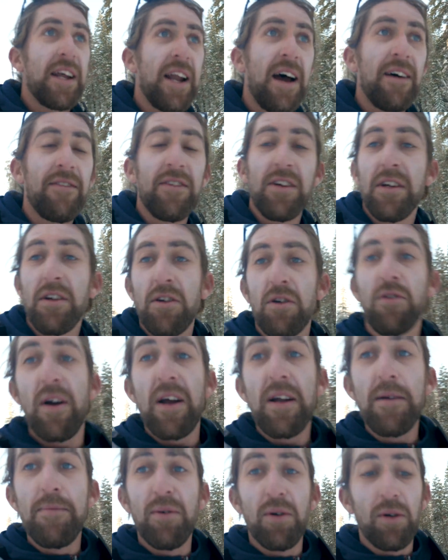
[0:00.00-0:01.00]
and have an
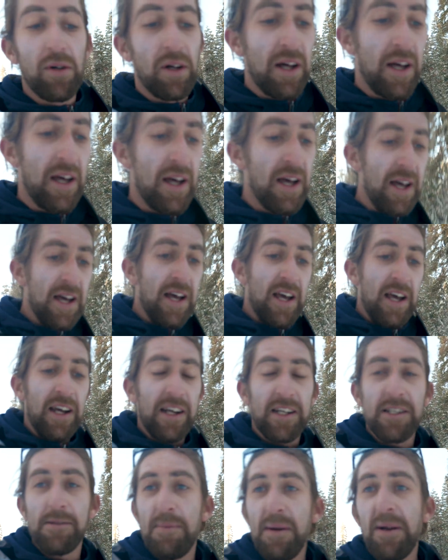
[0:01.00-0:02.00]
incredible
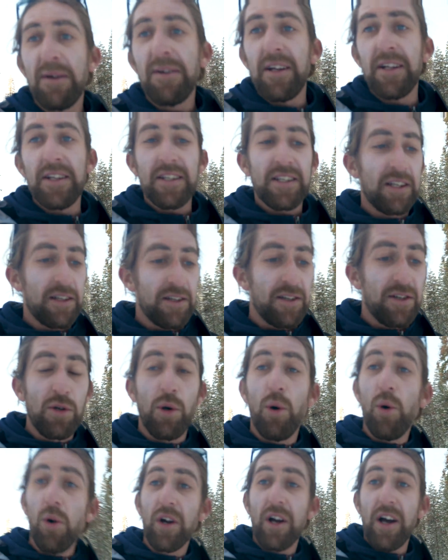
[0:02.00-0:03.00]
experience.
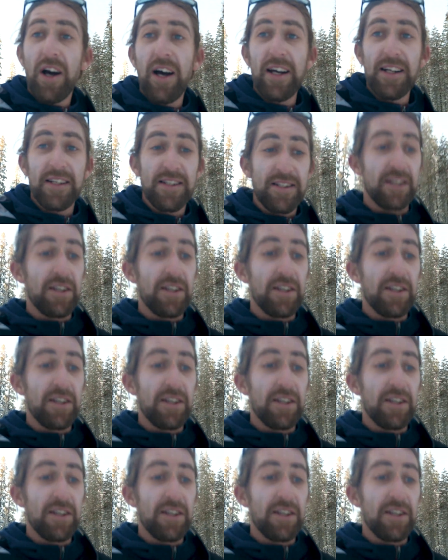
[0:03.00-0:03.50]
Tour guides